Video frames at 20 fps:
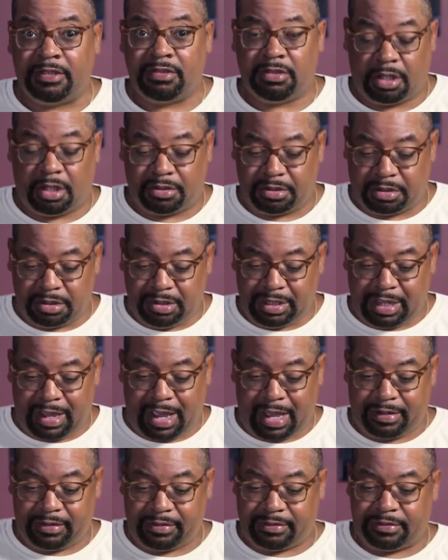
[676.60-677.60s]
Don't do
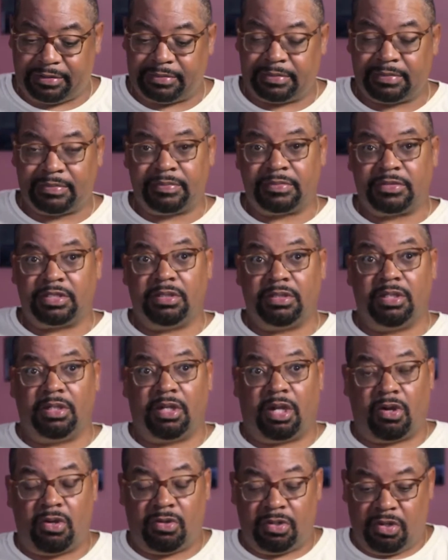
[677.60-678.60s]
that.
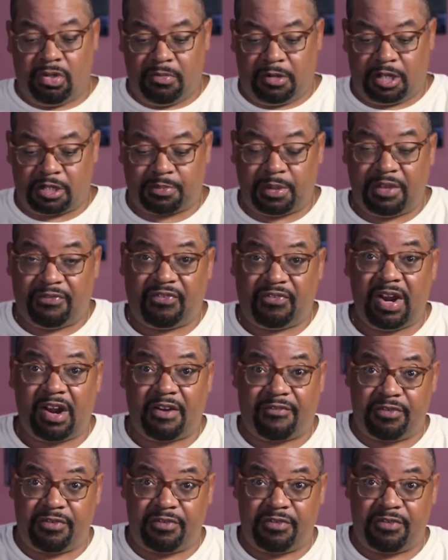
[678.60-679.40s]
You must be fair.